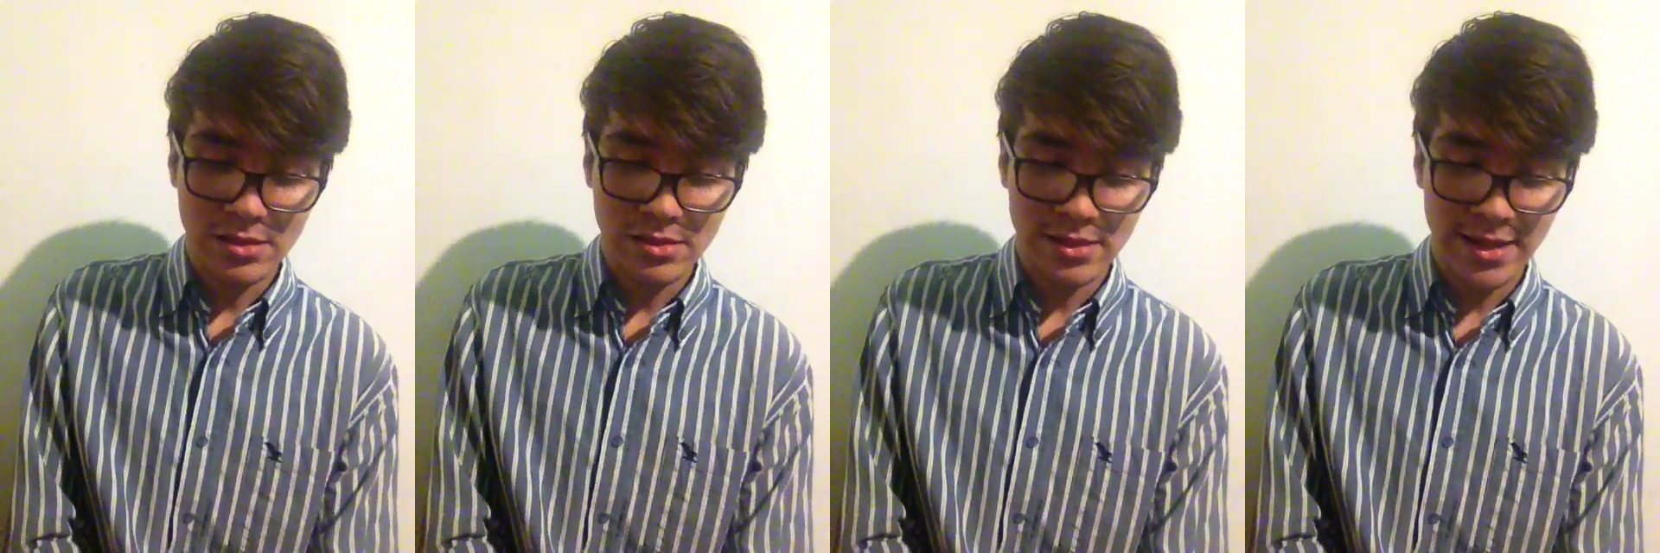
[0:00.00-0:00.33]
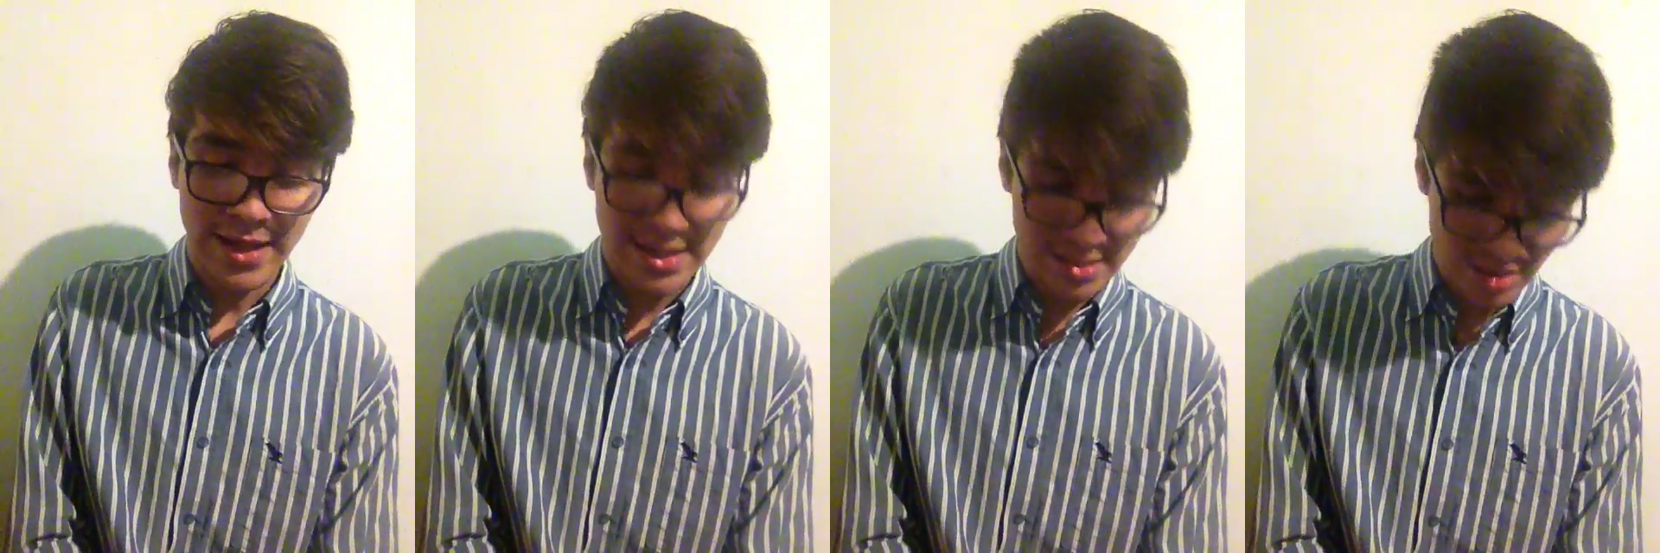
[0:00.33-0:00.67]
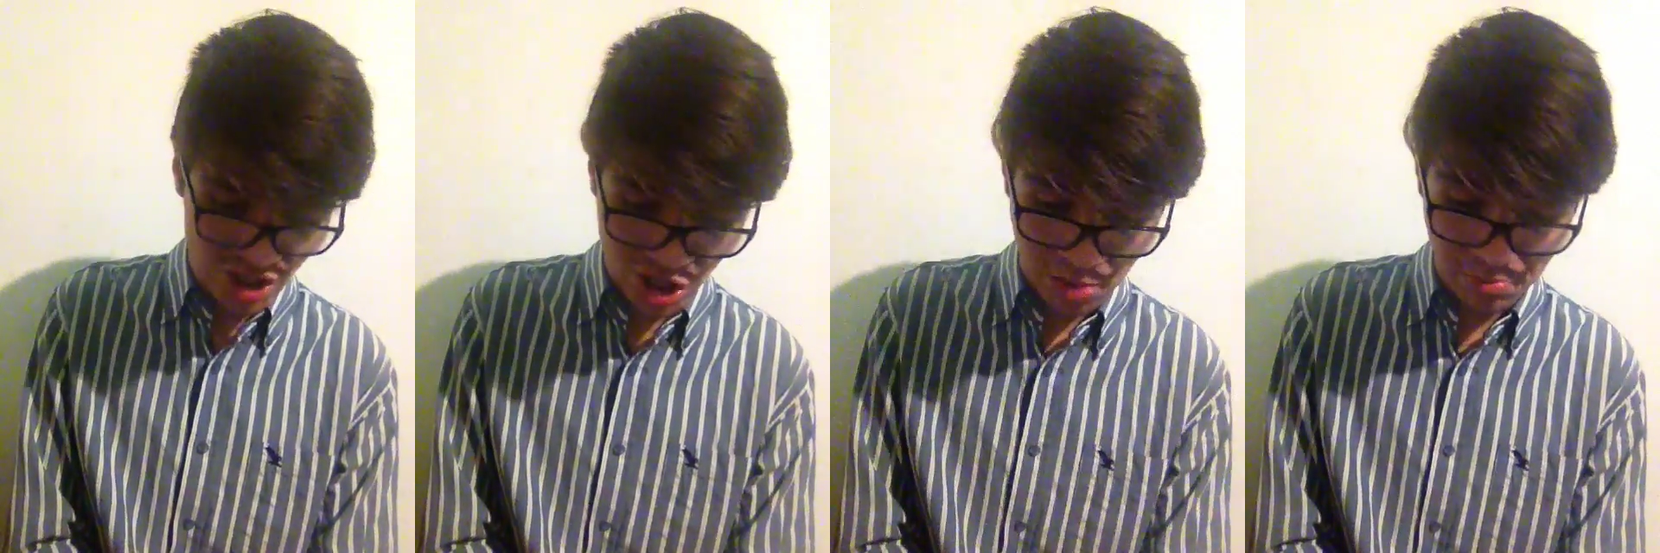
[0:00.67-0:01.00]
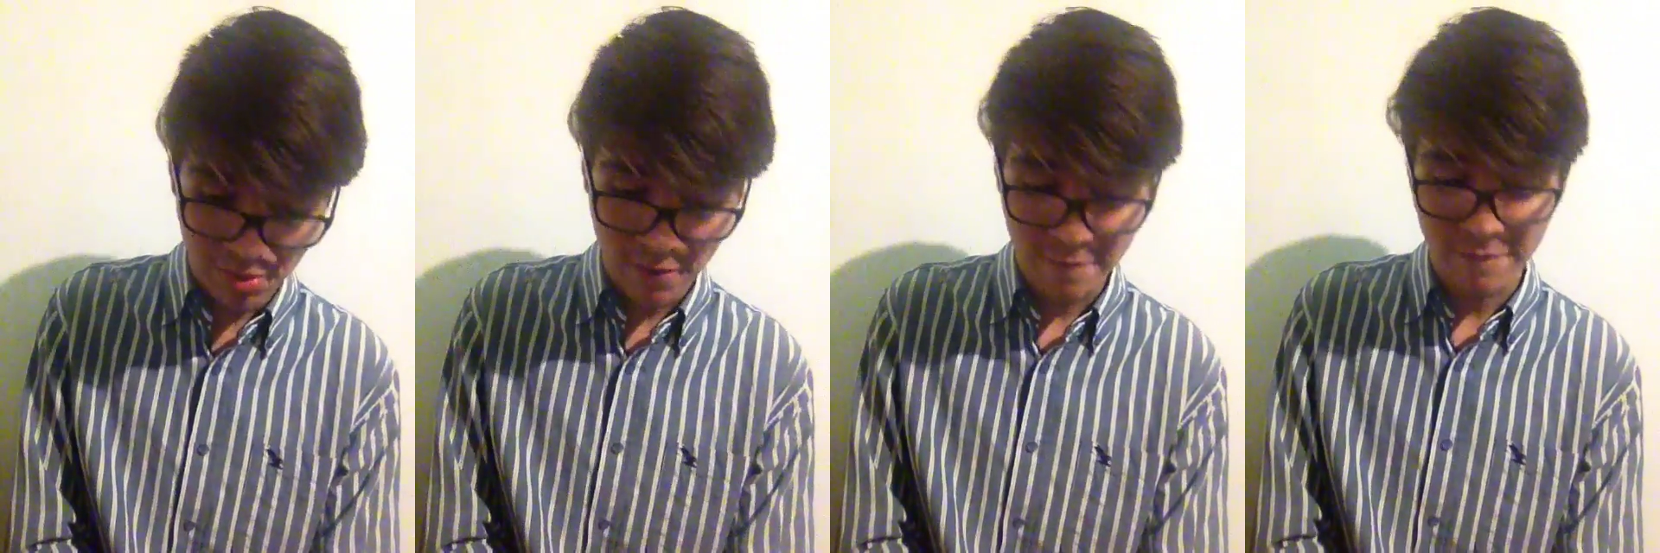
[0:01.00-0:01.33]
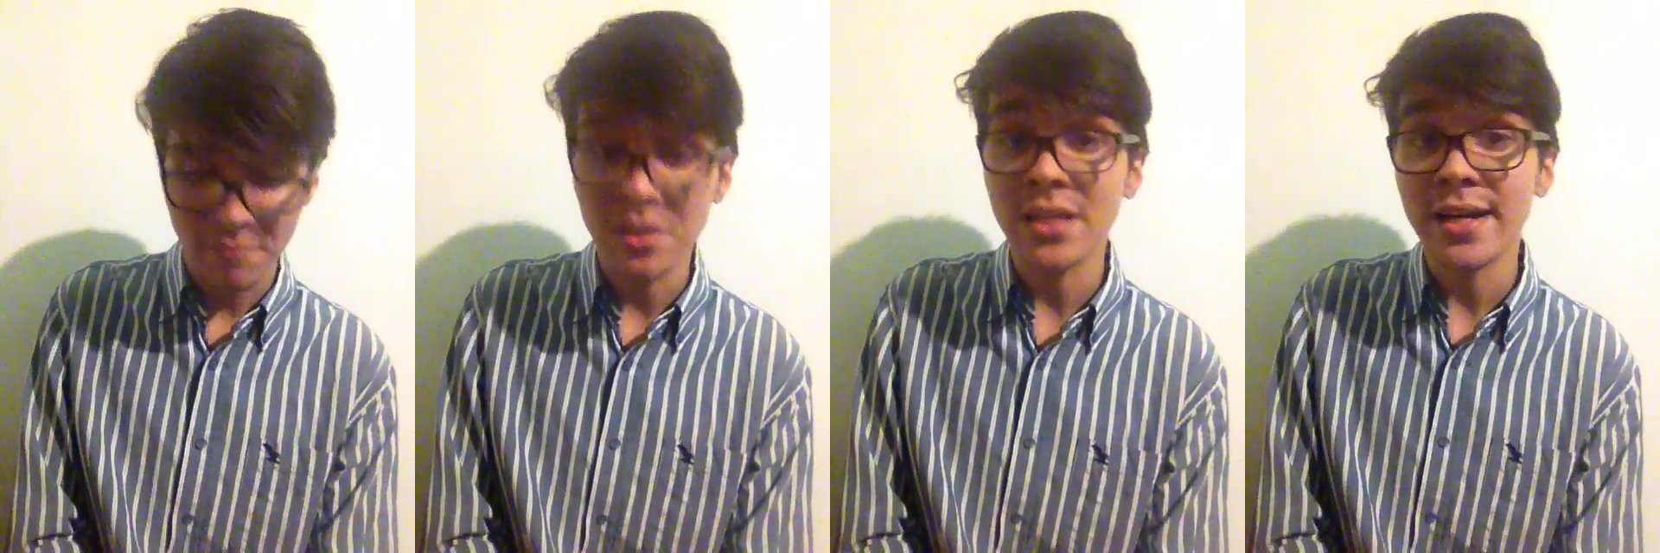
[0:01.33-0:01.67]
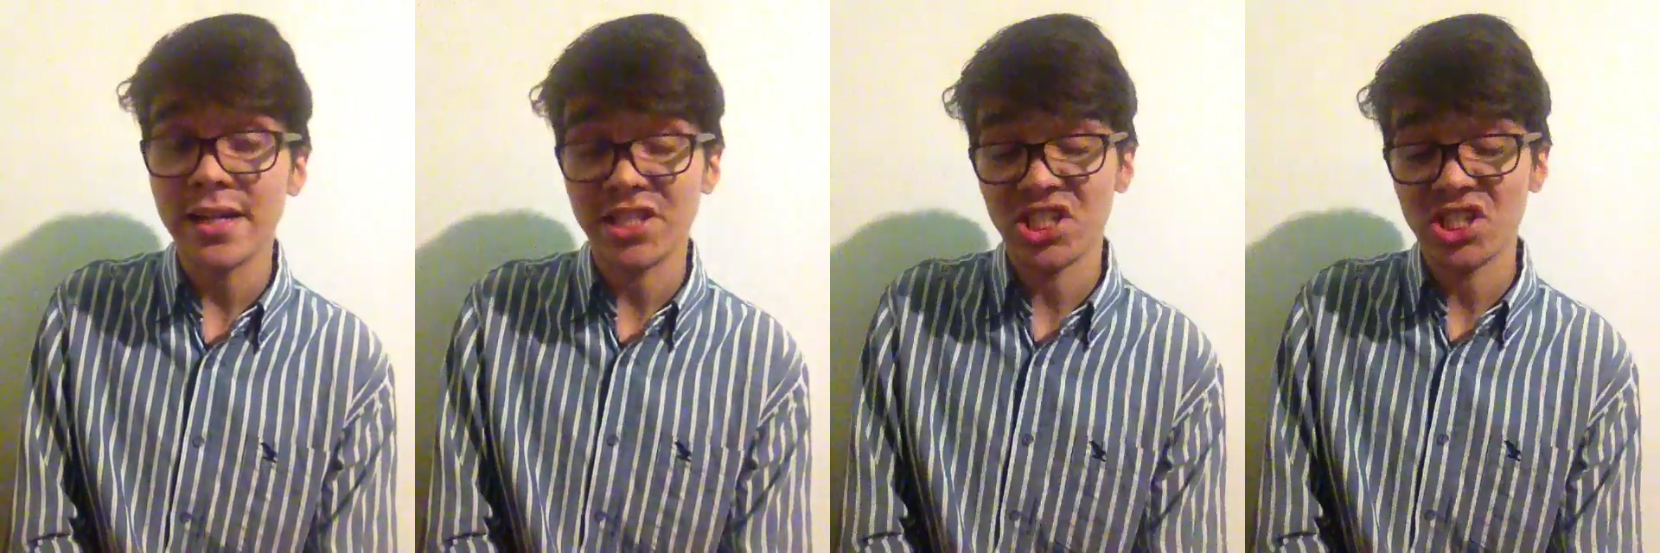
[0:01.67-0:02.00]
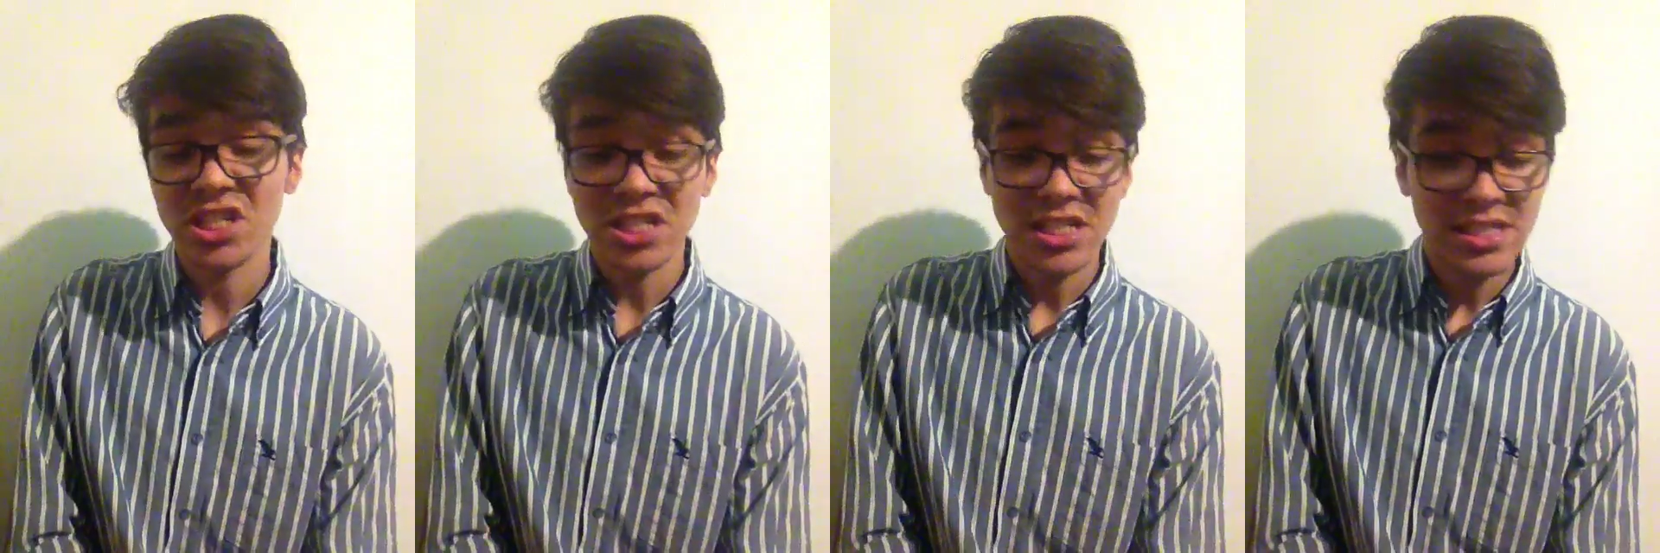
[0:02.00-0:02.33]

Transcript: that I had to jump from the edge,